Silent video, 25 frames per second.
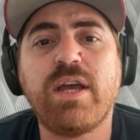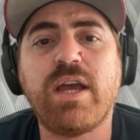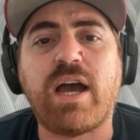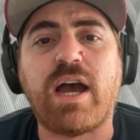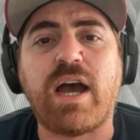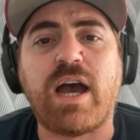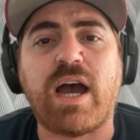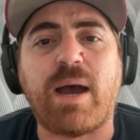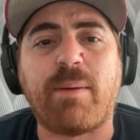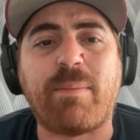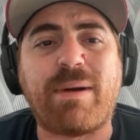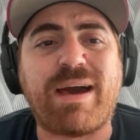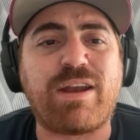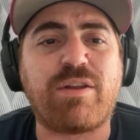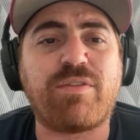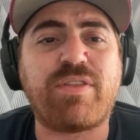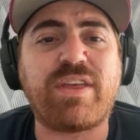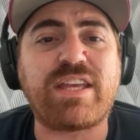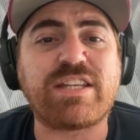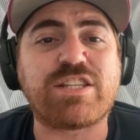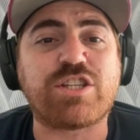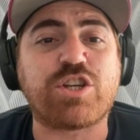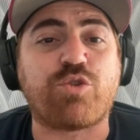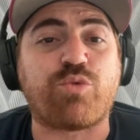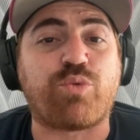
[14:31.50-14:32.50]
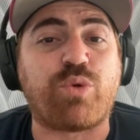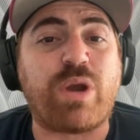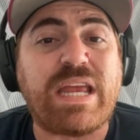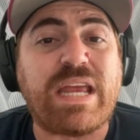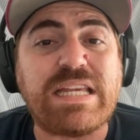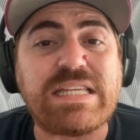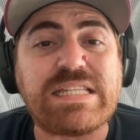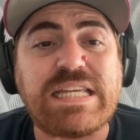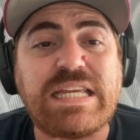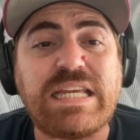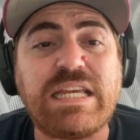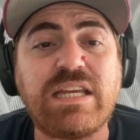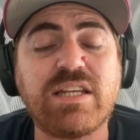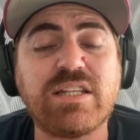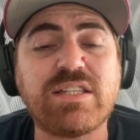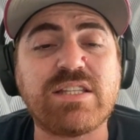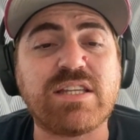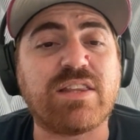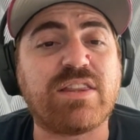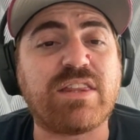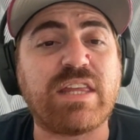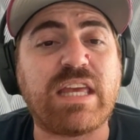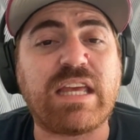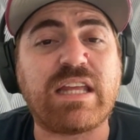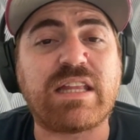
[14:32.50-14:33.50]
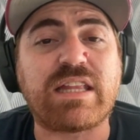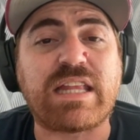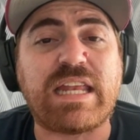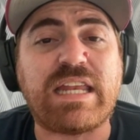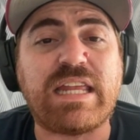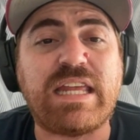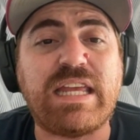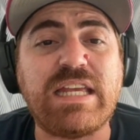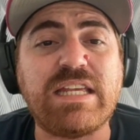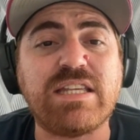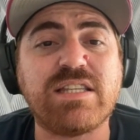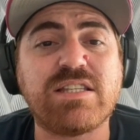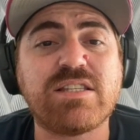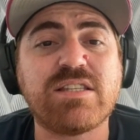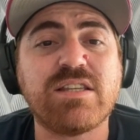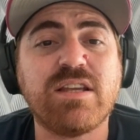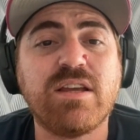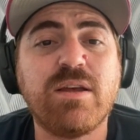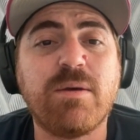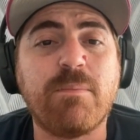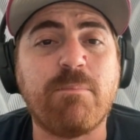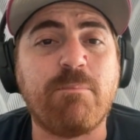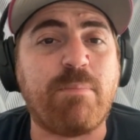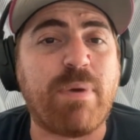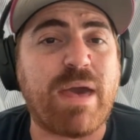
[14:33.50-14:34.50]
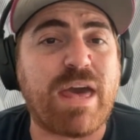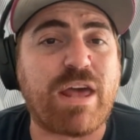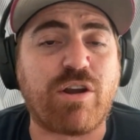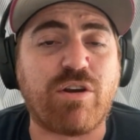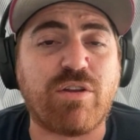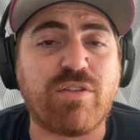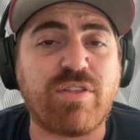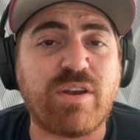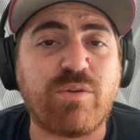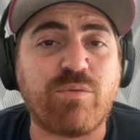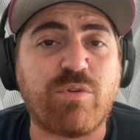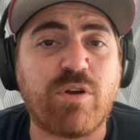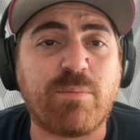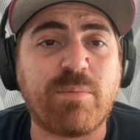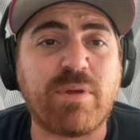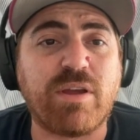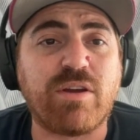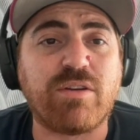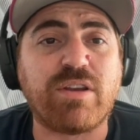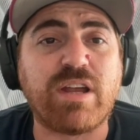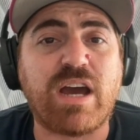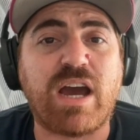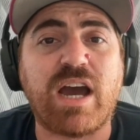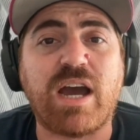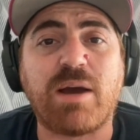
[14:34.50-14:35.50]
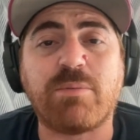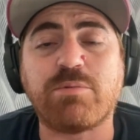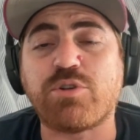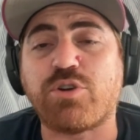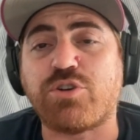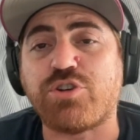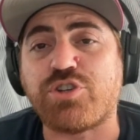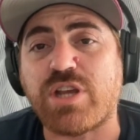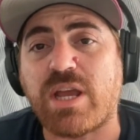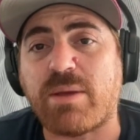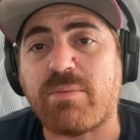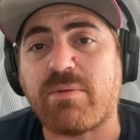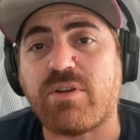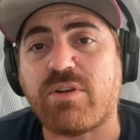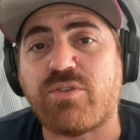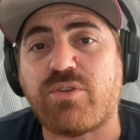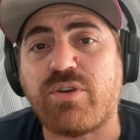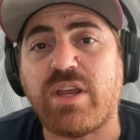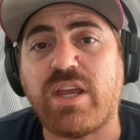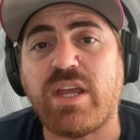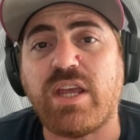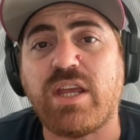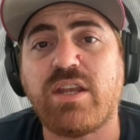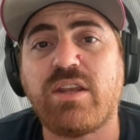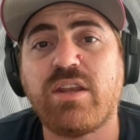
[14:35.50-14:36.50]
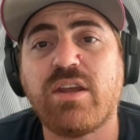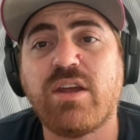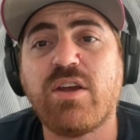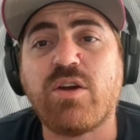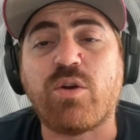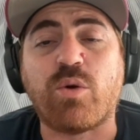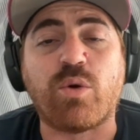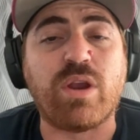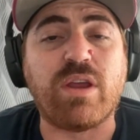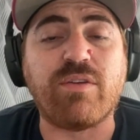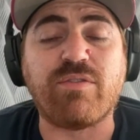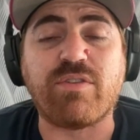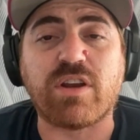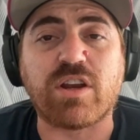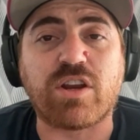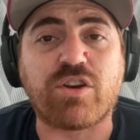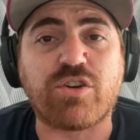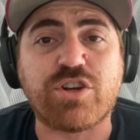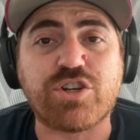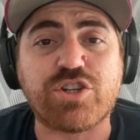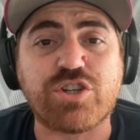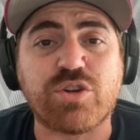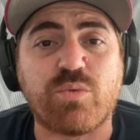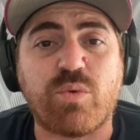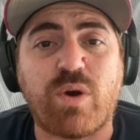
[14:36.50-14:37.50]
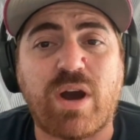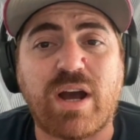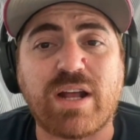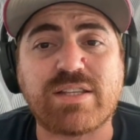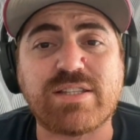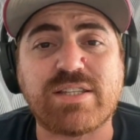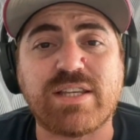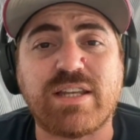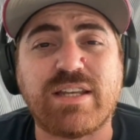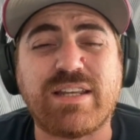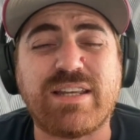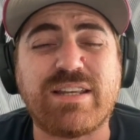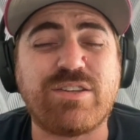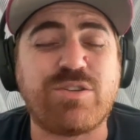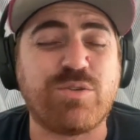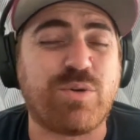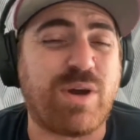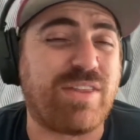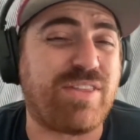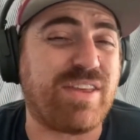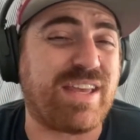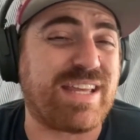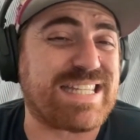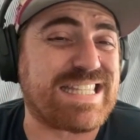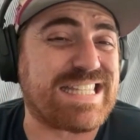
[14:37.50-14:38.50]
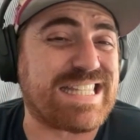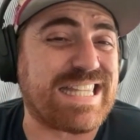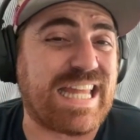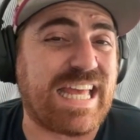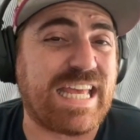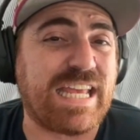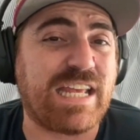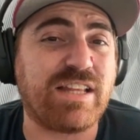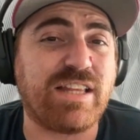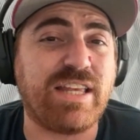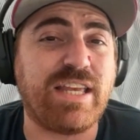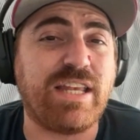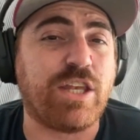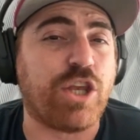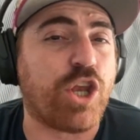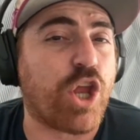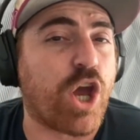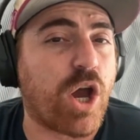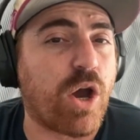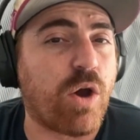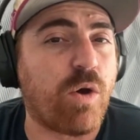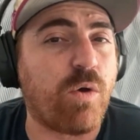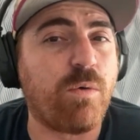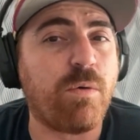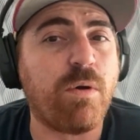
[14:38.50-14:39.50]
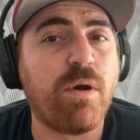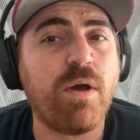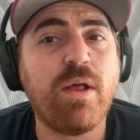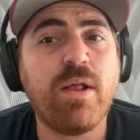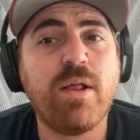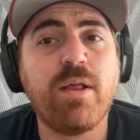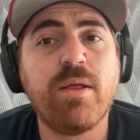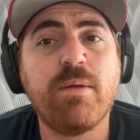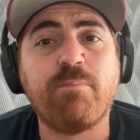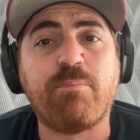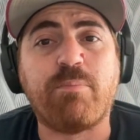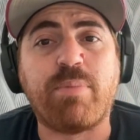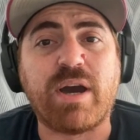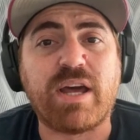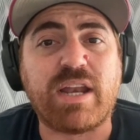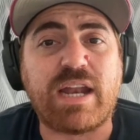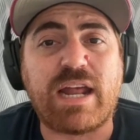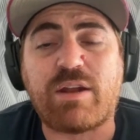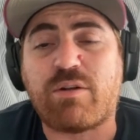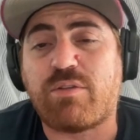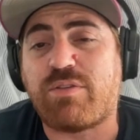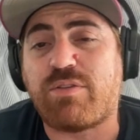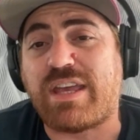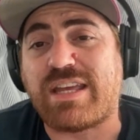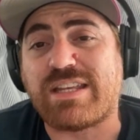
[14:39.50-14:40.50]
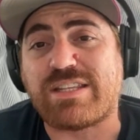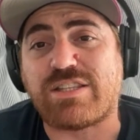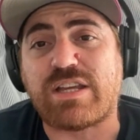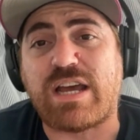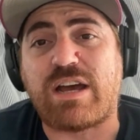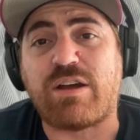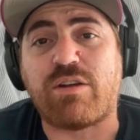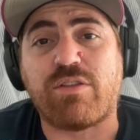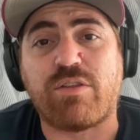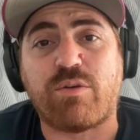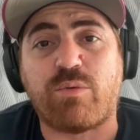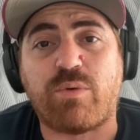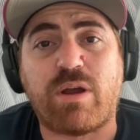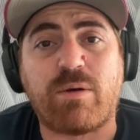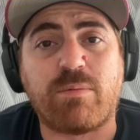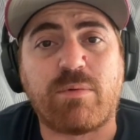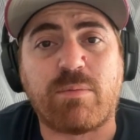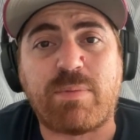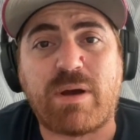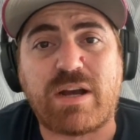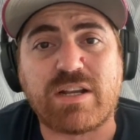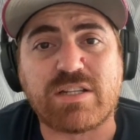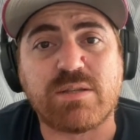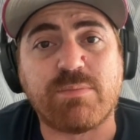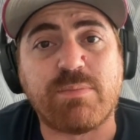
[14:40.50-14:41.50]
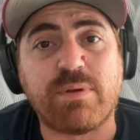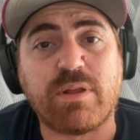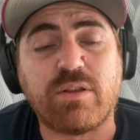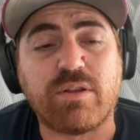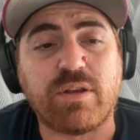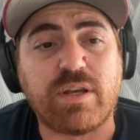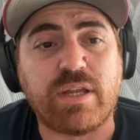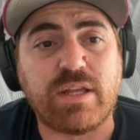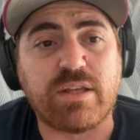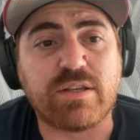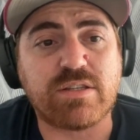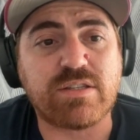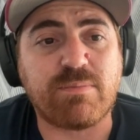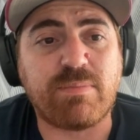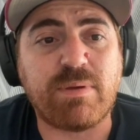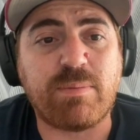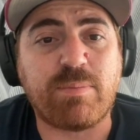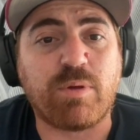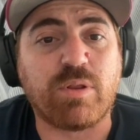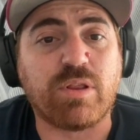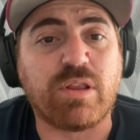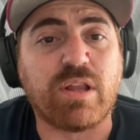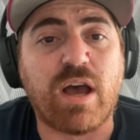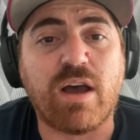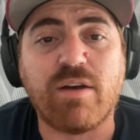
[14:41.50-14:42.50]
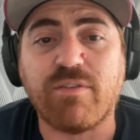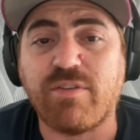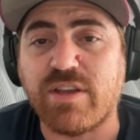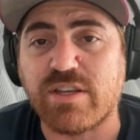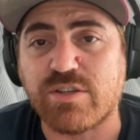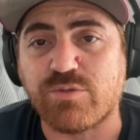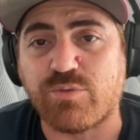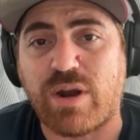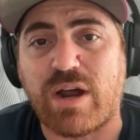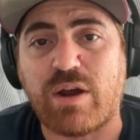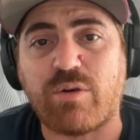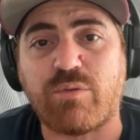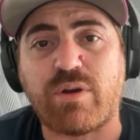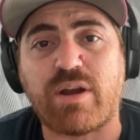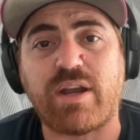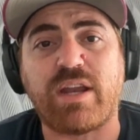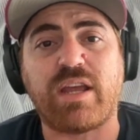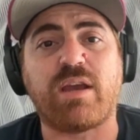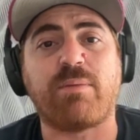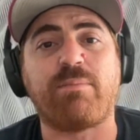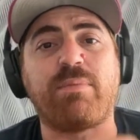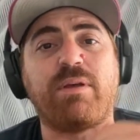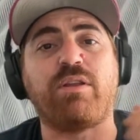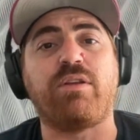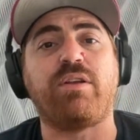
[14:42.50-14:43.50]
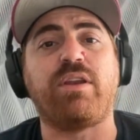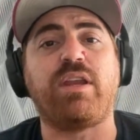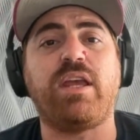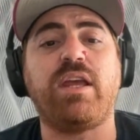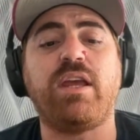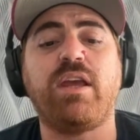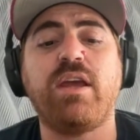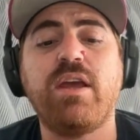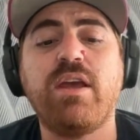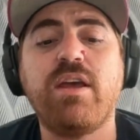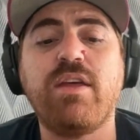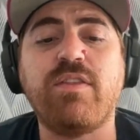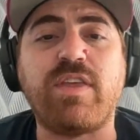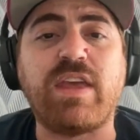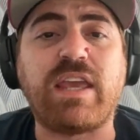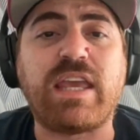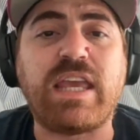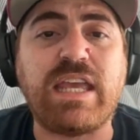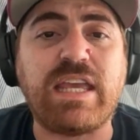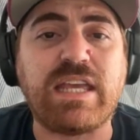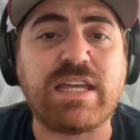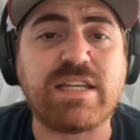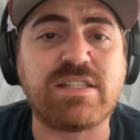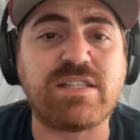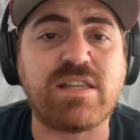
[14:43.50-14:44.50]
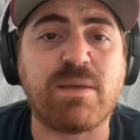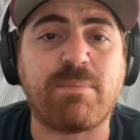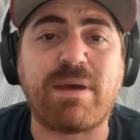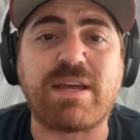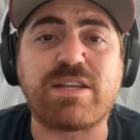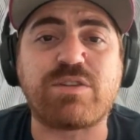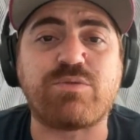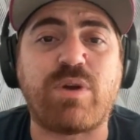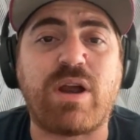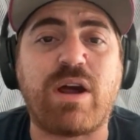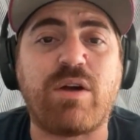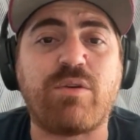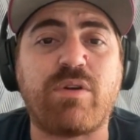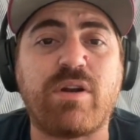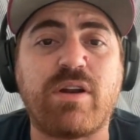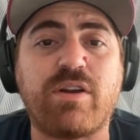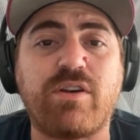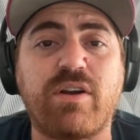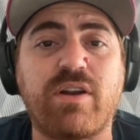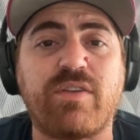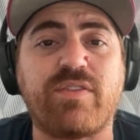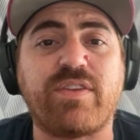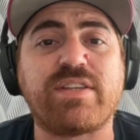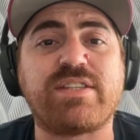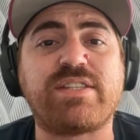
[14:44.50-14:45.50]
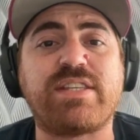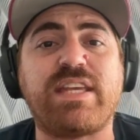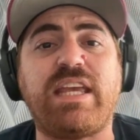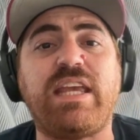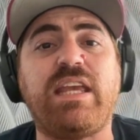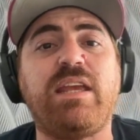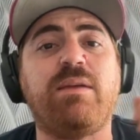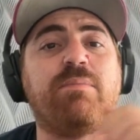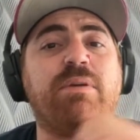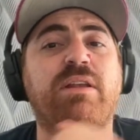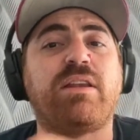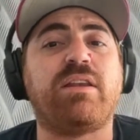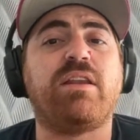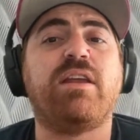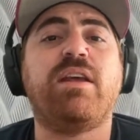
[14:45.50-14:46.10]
I don't think it's crazy to think that he's better than Romeo Dobbs or Jamin Reed or even a Christian Watson. Do I think it's likely? No. But I don't think it's out of the realm of possibility. Some people love his route running ability, think he is the best route runner on this team.